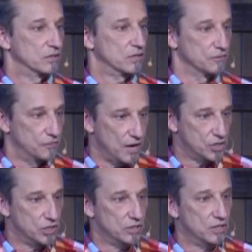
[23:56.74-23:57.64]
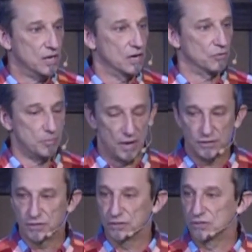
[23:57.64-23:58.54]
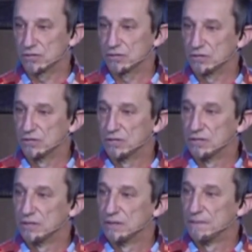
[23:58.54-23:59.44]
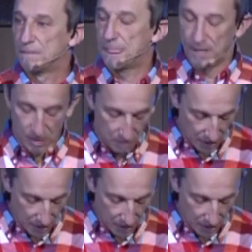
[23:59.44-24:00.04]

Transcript: to confession and repentance. In the